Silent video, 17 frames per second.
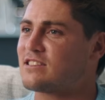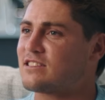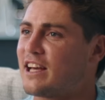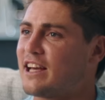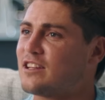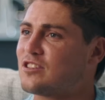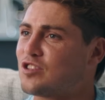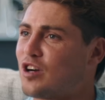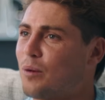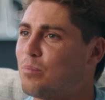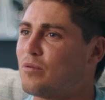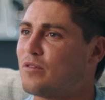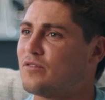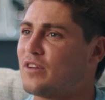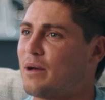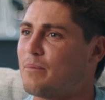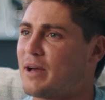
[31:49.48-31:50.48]
stay on top
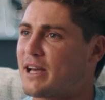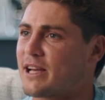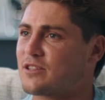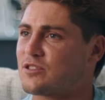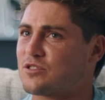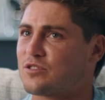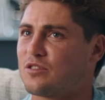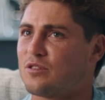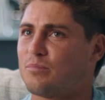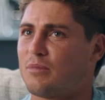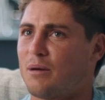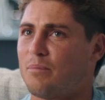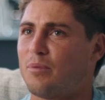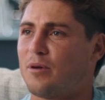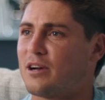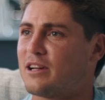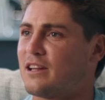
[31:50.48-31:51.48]
of like making sure my
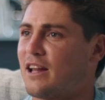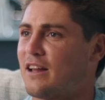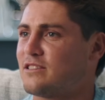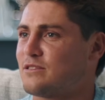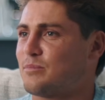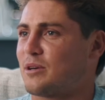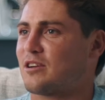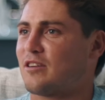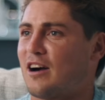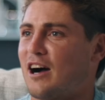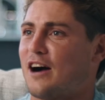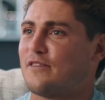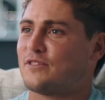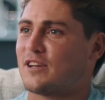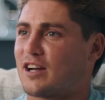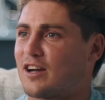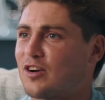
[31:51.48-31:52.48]
body, like this is my
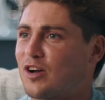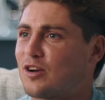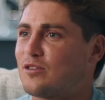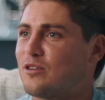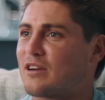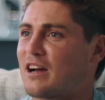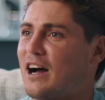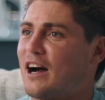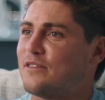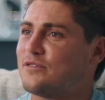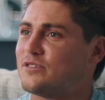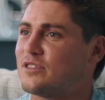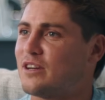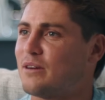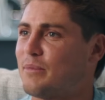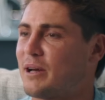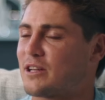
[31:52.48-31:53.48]
craft. Like I got to look
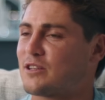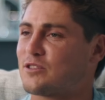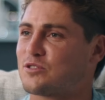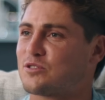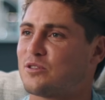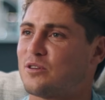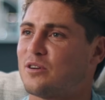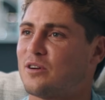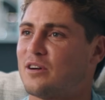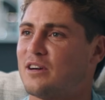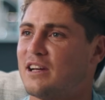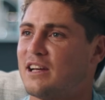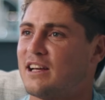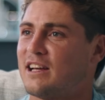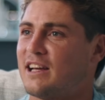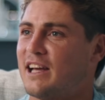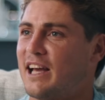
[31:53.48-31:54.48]
after it, making sure
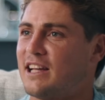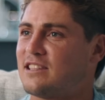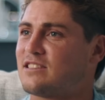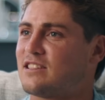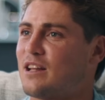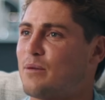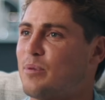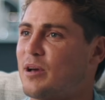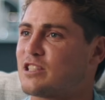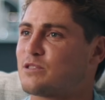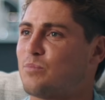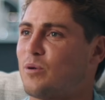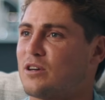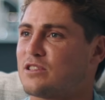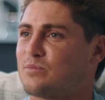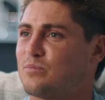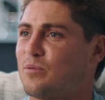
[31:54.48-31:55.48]
it's in the best
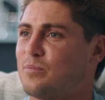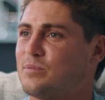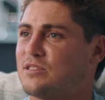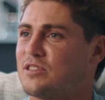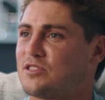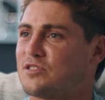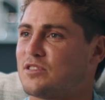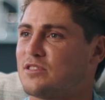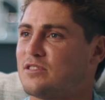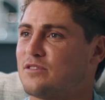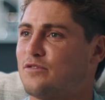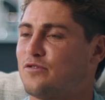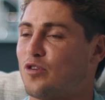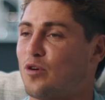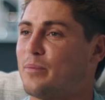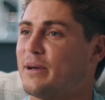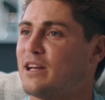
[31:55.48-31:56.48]
possible position
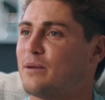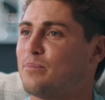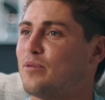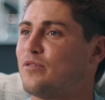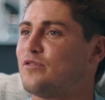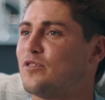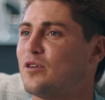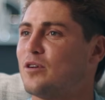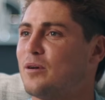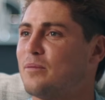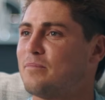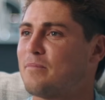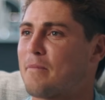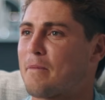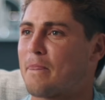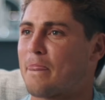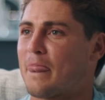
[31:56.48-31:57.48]
for me to
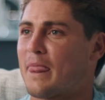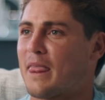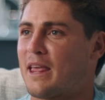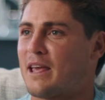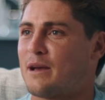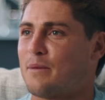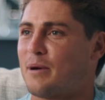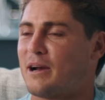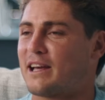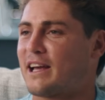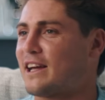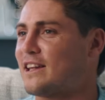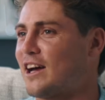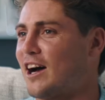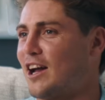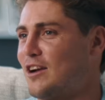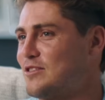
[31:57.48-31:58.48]
perform. But
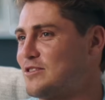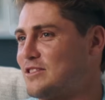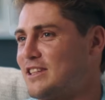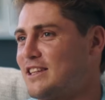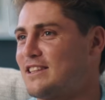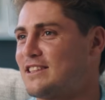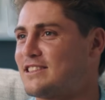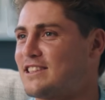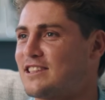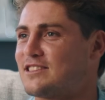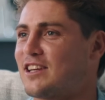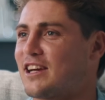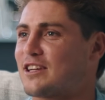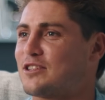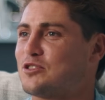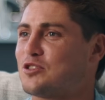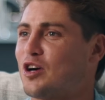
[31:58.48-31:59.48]
again, like I don't see this as
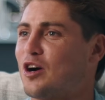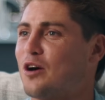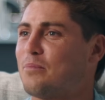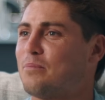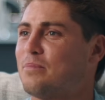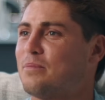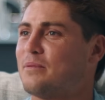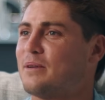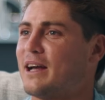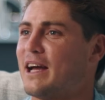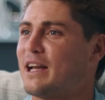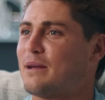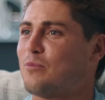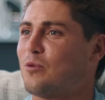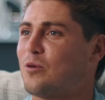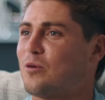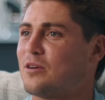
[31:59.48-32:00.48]
like a job
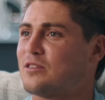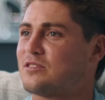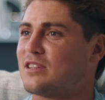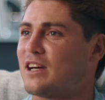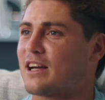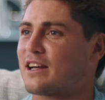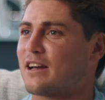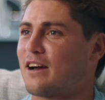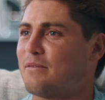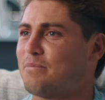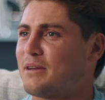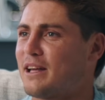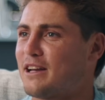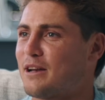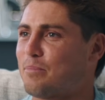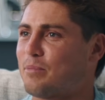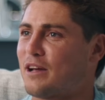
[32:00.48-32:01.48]
anymore. It's like I'm
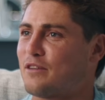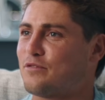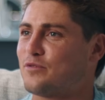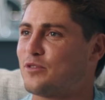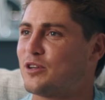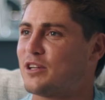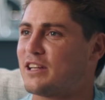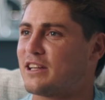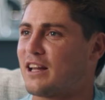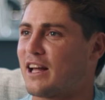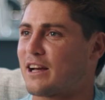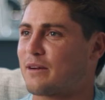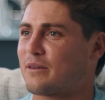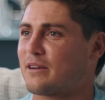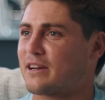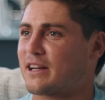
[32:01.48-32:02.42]
getting to play footy. Like